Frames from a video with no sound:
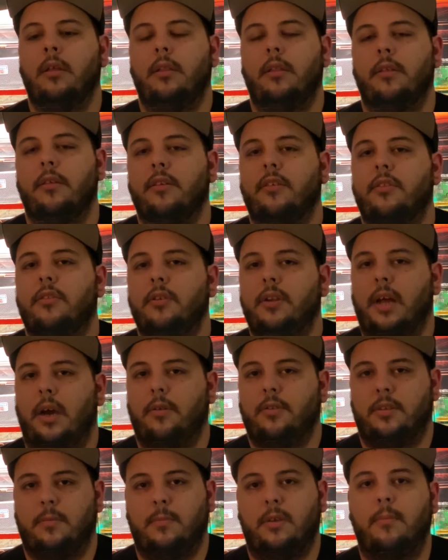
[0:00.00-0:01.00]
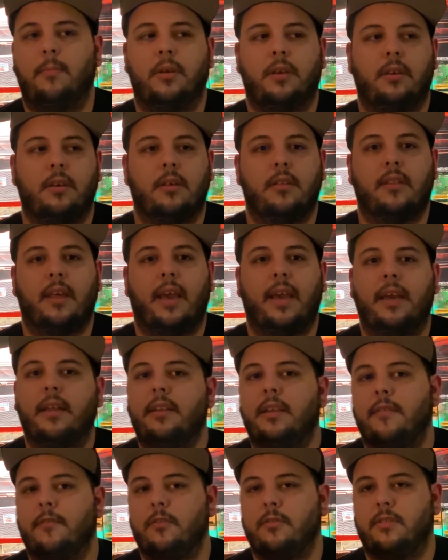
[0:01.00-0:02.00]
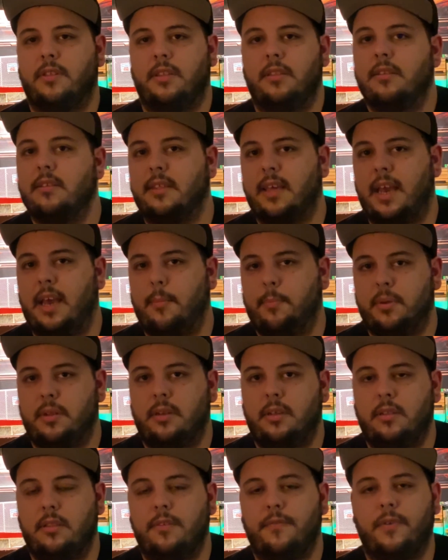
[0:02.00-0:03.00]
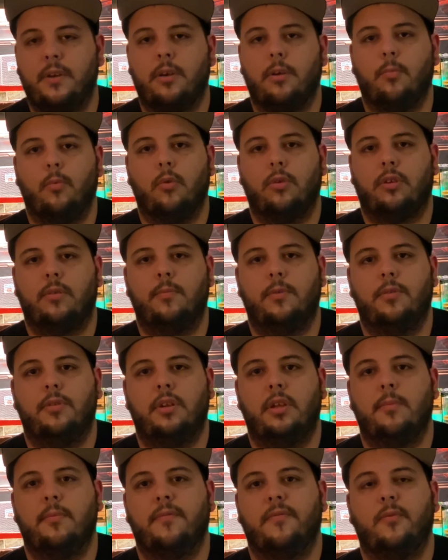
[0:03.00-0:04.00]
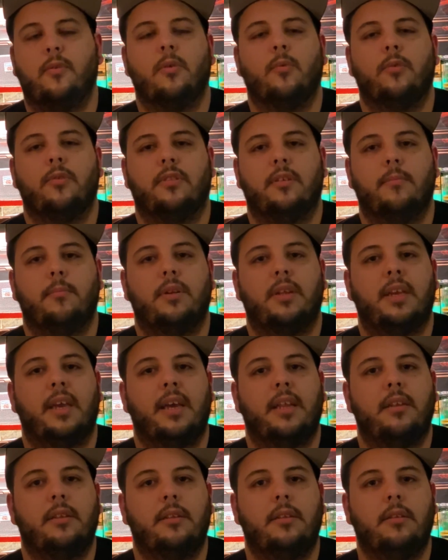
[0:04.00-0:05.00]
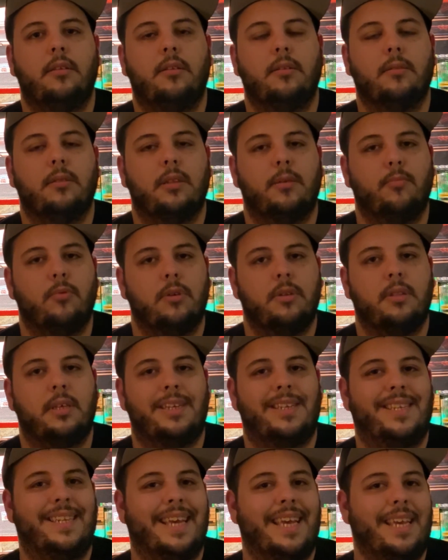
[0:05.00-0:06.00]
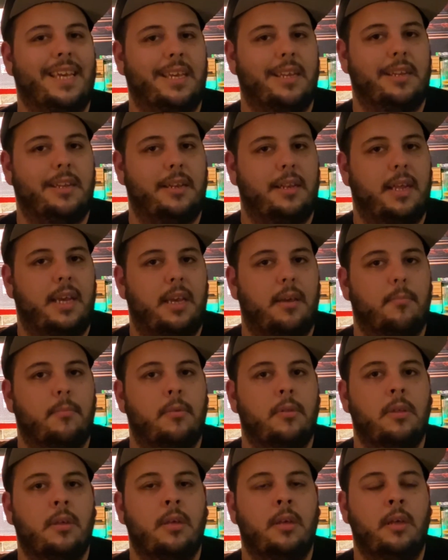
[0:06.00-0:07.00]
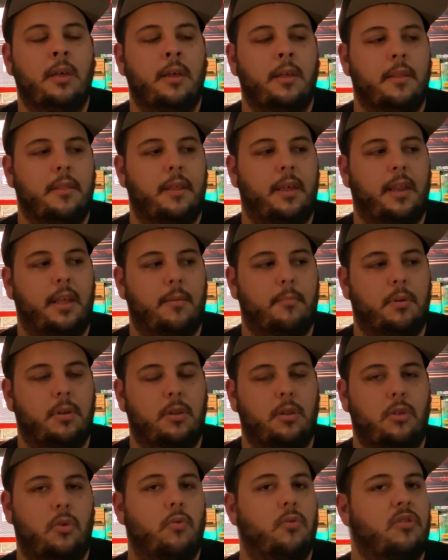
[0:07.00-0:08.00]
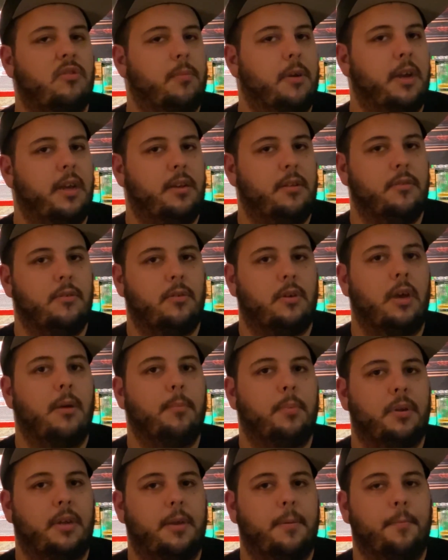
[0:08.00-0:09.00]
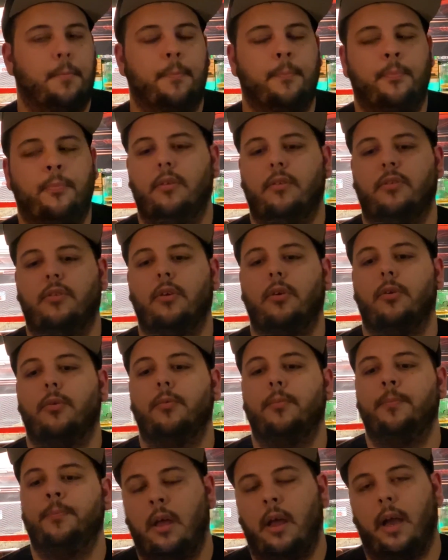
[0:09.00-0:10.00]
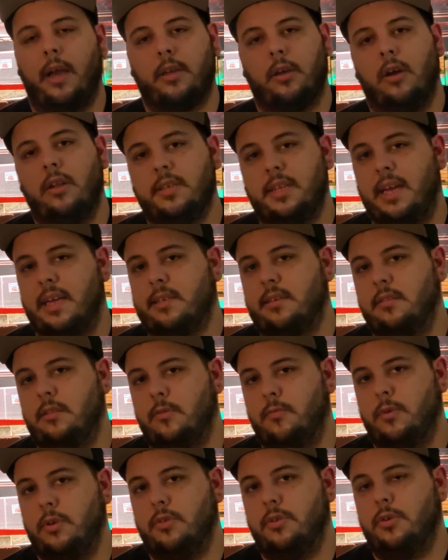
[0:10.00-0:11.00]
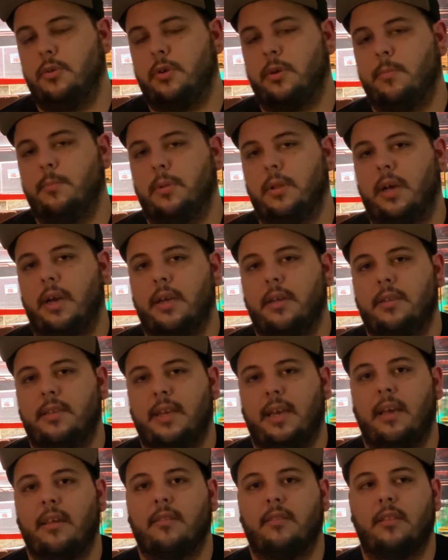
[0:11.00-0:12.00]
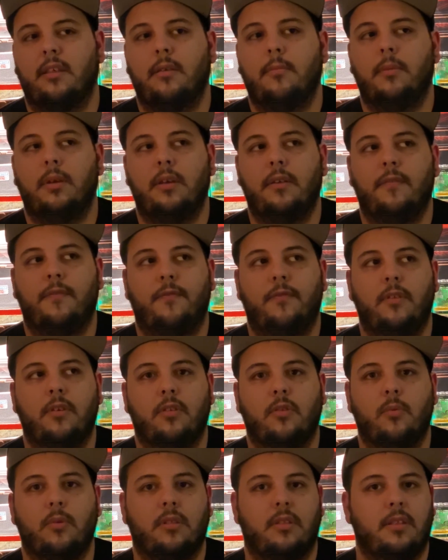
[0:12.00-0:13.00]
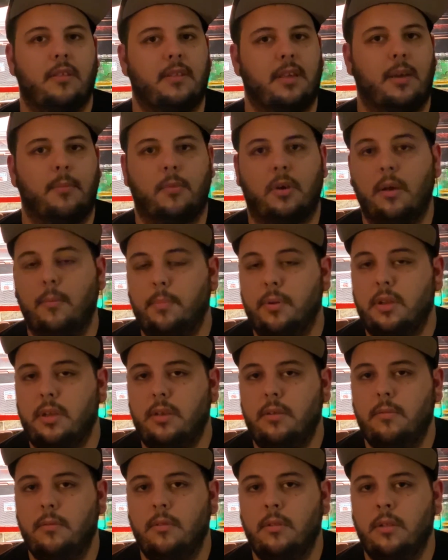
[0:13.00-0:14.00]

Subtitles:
This stood out to me because I had never seen this happen in the fingerboard community before, where somebody had deliberately taken a name that had been used by another company. So I contacted The Real No Comply to ask them if this was the same company